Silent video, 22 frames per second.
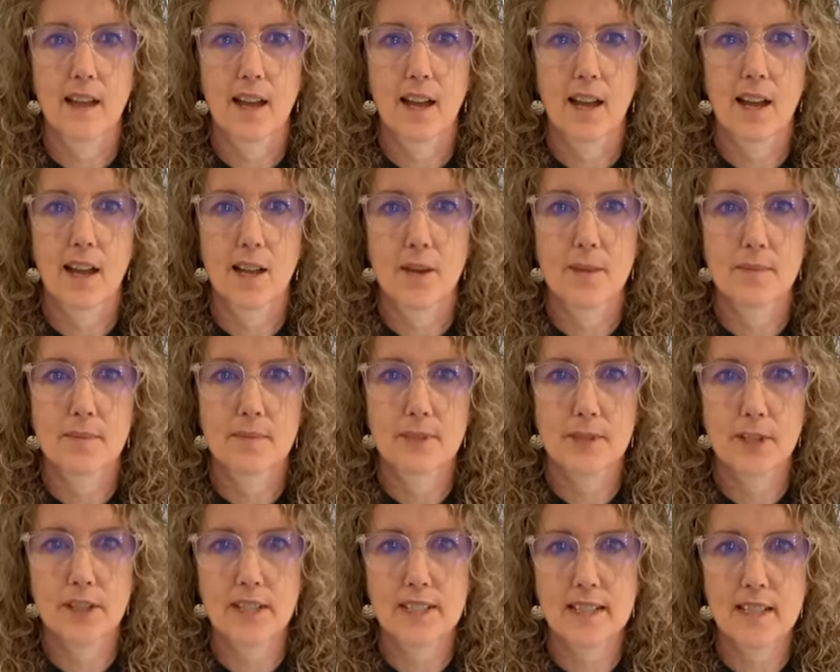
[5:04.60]

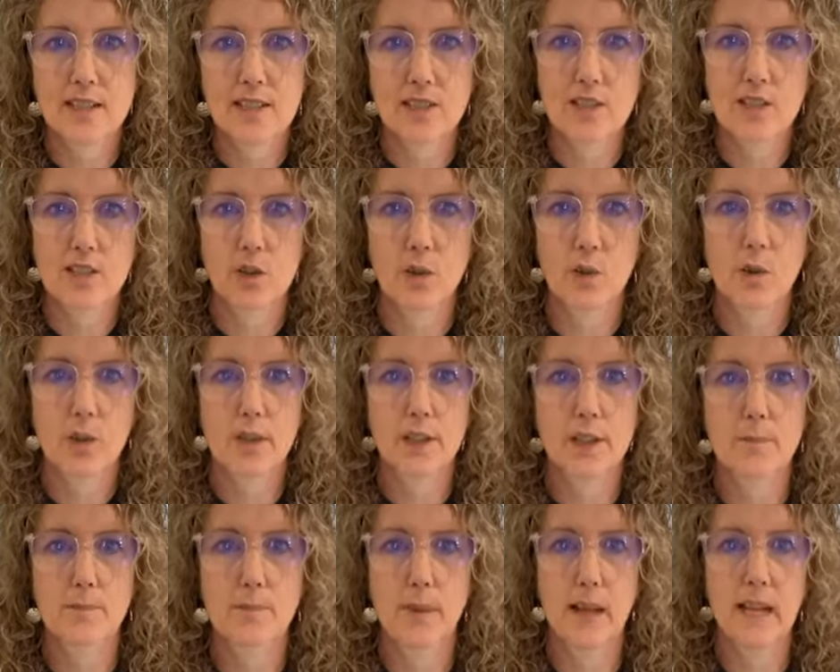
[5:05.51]
Donna says she's
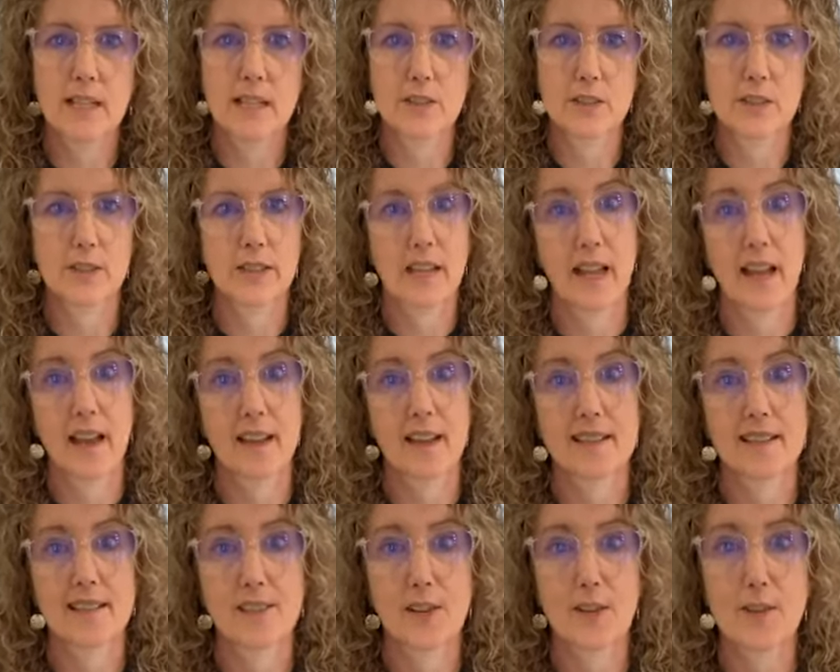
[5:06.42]
ordered the bundle.
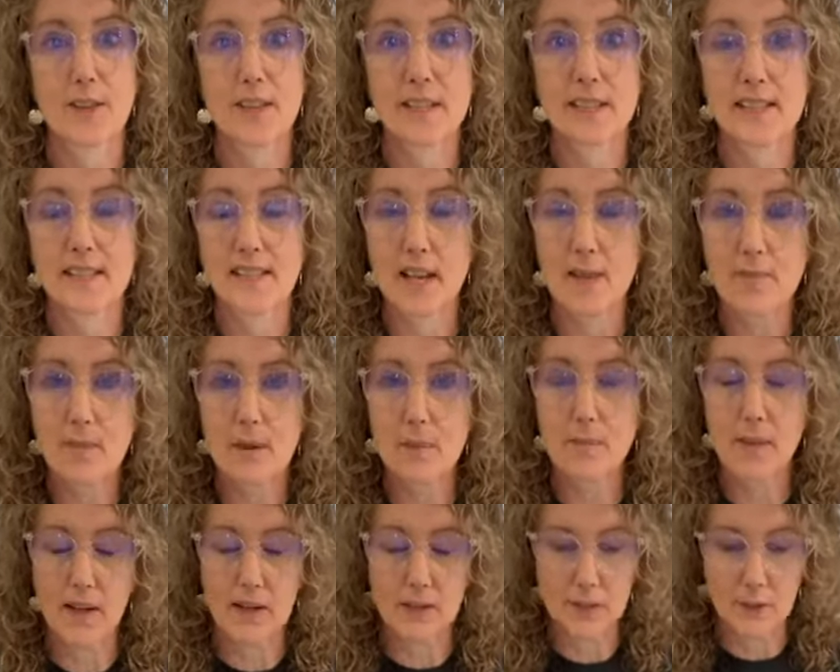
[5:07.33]
Yes, so the summer
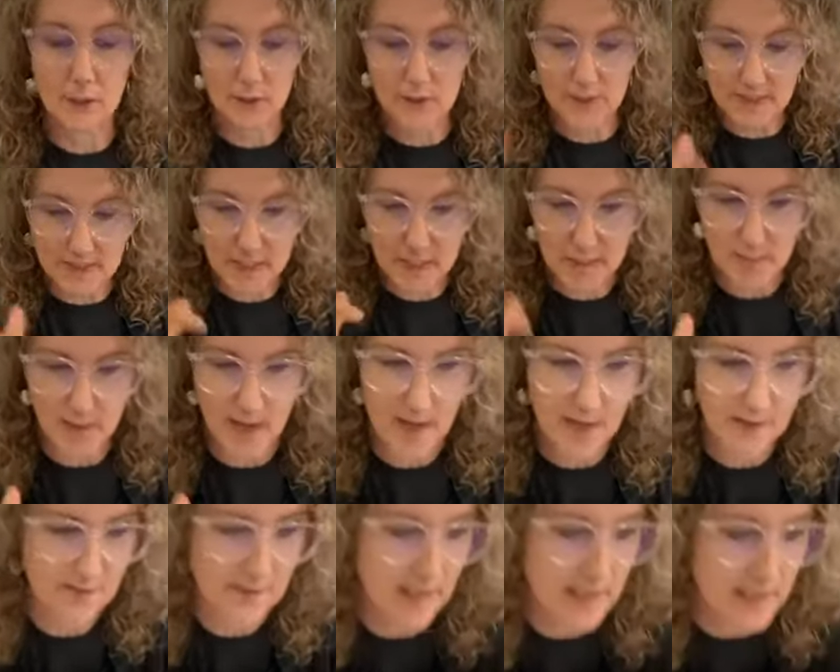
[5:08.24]
bundle, this is
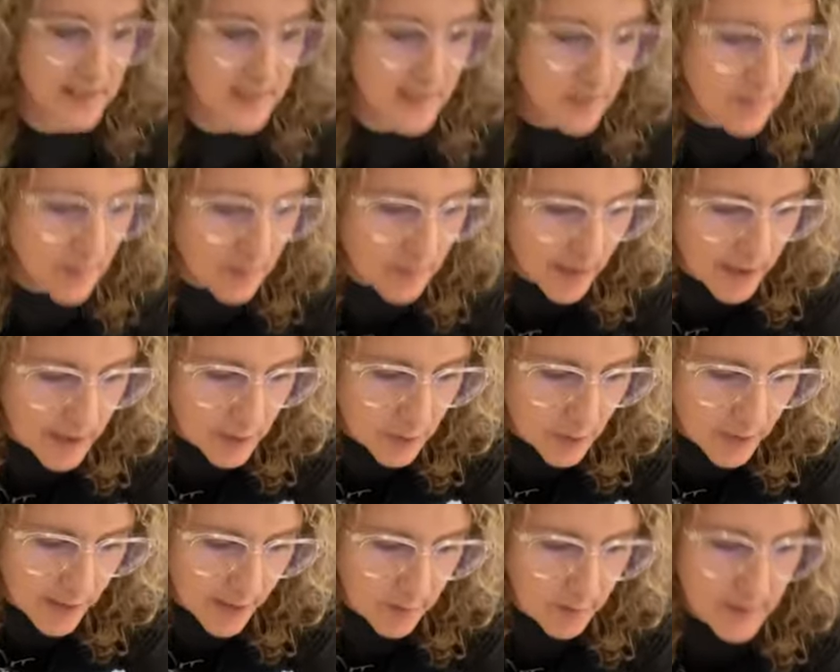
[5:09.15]
part of that summer
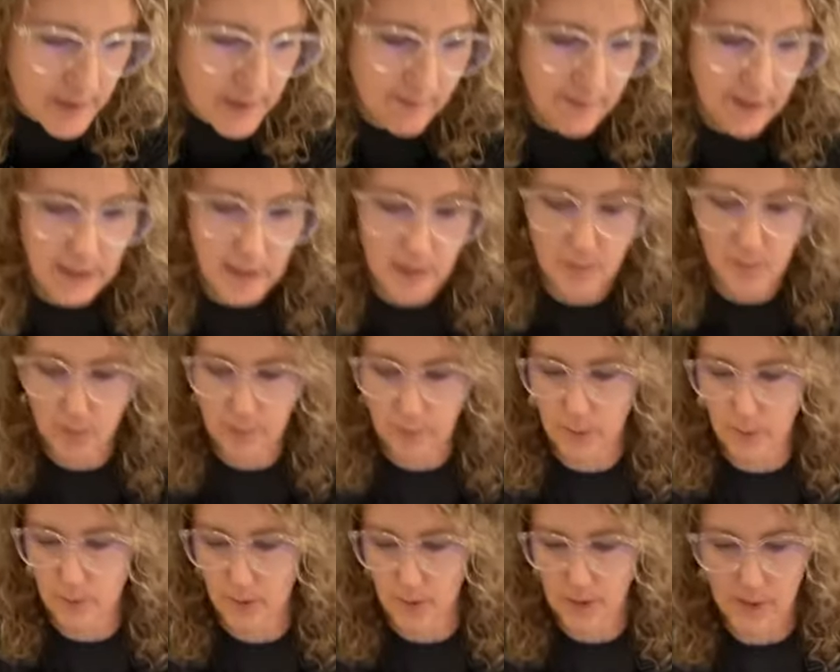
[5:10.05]
bundle that was available
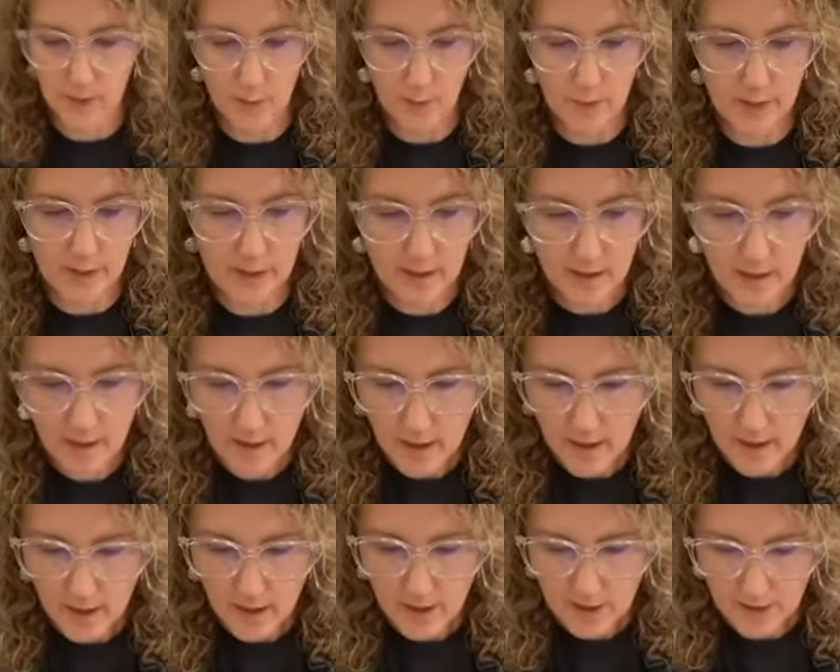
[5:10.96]
for pre-order.
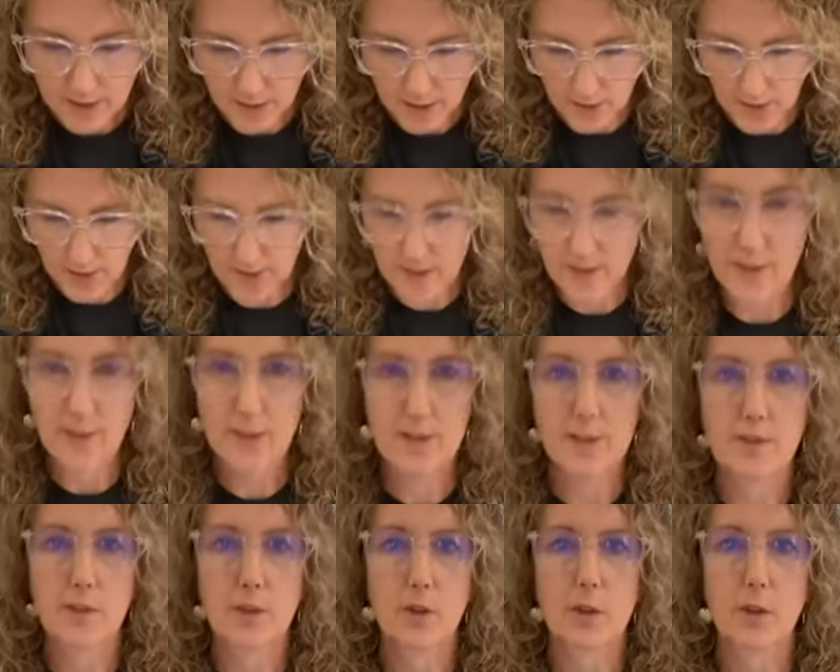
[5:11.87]
So
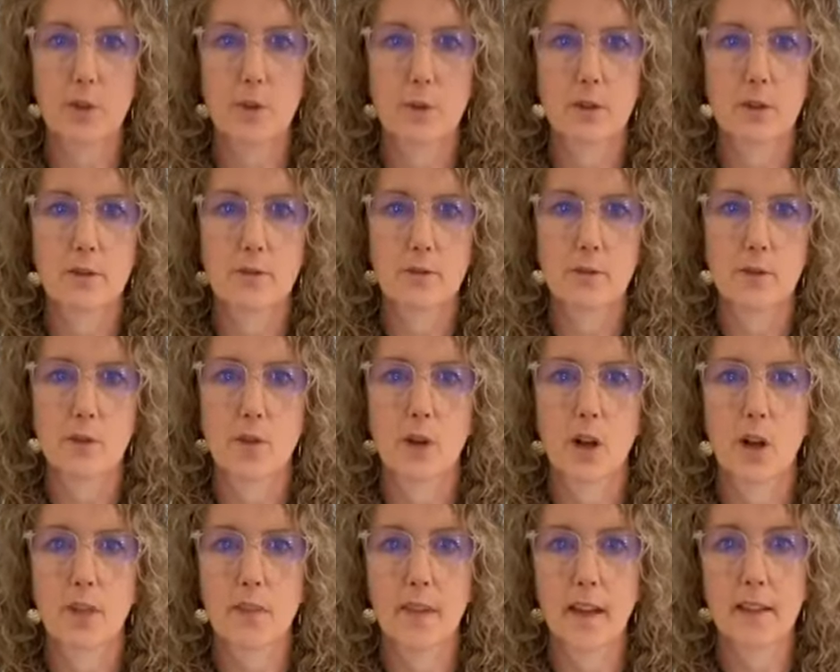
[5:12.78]
those of you who would have
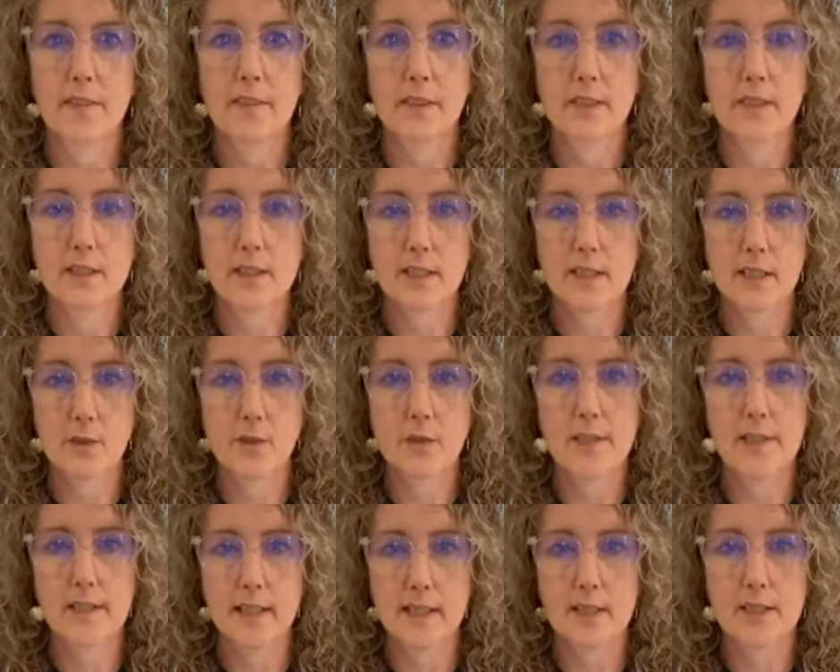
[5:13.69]
got that, there's
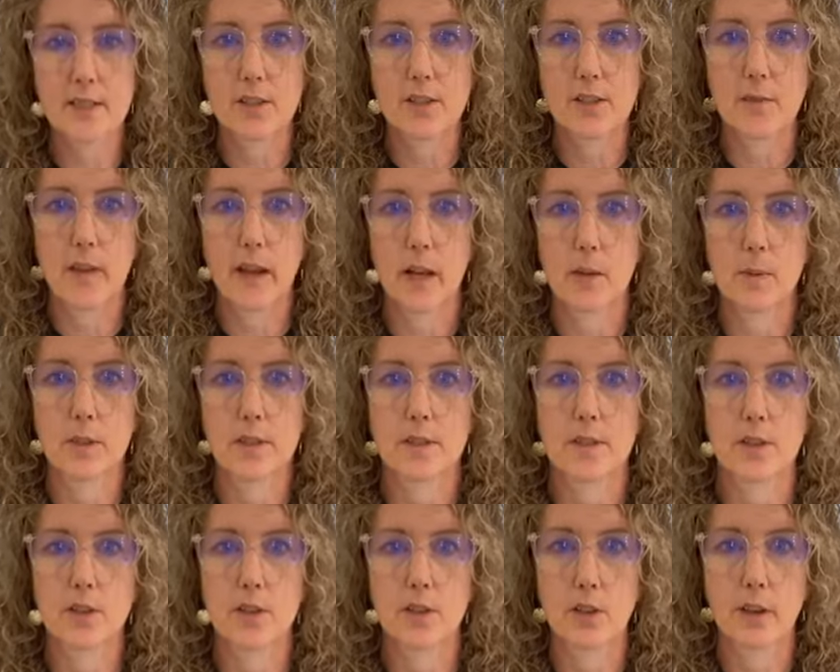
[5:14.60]
still stencils available,
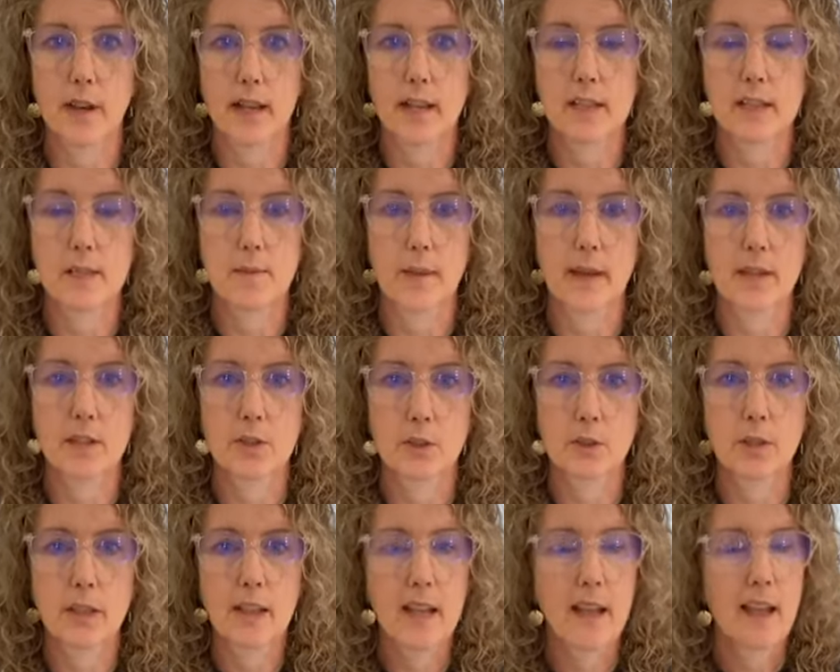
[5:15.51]
it's just not as the
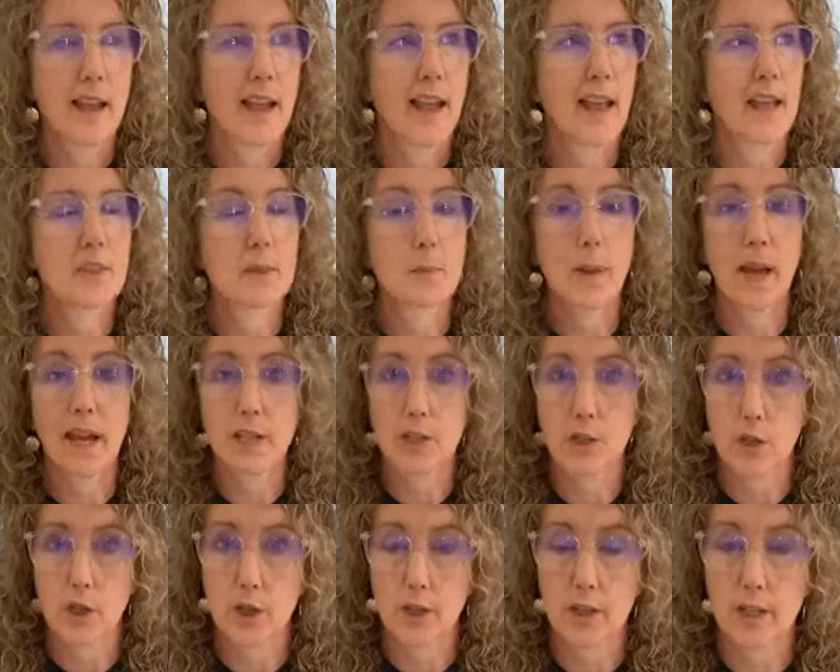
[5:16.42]
bundle, and the
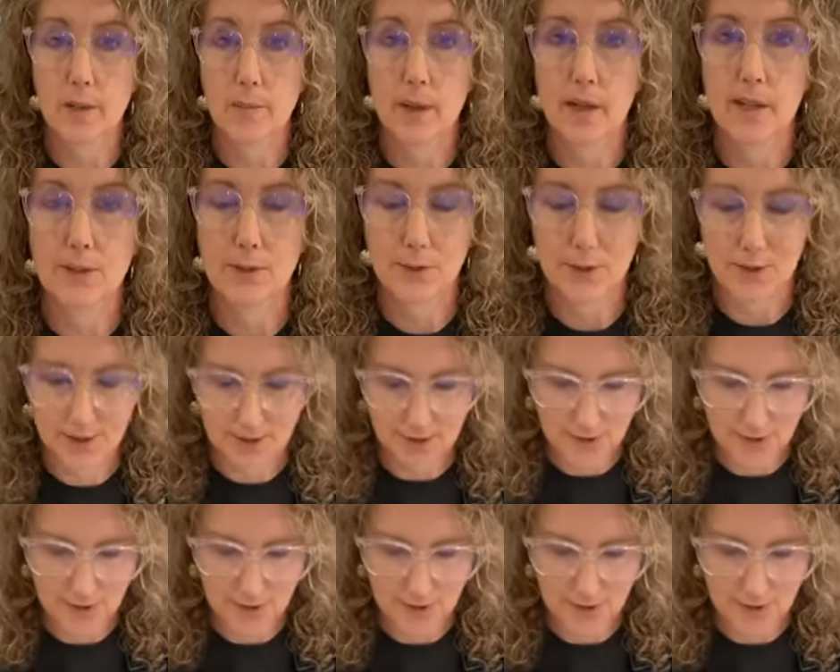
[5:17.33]
patriotic bundle.